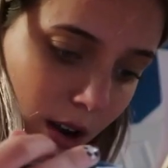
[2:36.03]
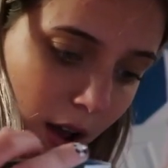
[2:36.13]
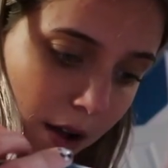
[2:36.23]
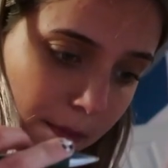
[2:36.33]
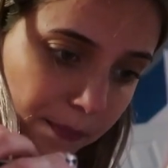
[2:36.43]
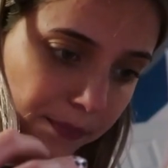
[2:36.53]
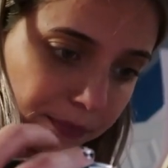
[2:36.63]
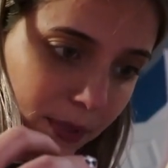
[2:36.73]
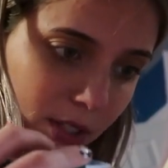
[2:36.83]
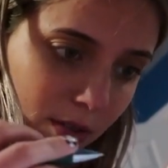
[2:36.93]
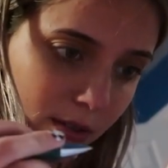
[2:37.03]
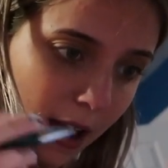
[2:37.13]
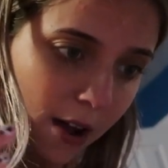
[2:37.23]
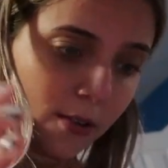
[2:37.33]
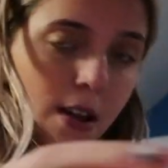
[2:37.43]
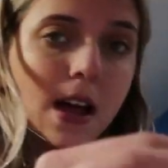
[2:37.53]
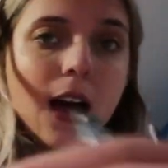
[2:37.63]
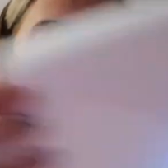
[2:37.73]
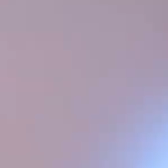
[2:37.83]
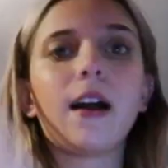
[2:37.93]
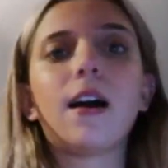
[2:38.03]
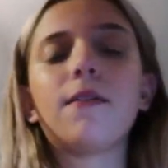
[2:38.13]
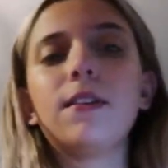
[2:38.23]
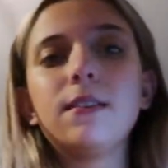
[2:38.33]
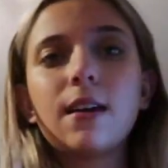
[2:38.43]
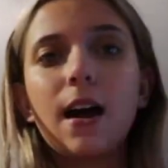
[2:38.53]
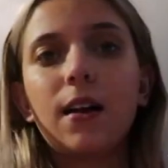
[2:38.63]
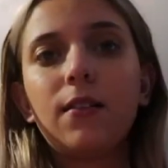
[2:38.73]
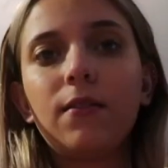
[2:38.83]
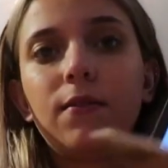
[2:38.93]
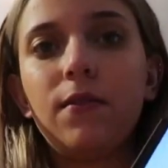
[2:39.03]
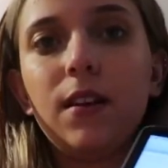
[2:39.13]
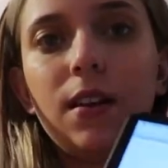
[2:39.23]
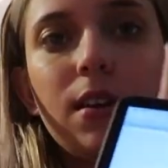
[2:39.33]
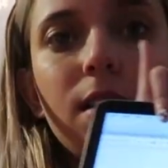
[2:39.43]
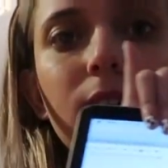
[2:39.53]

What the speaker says: So now I have these LV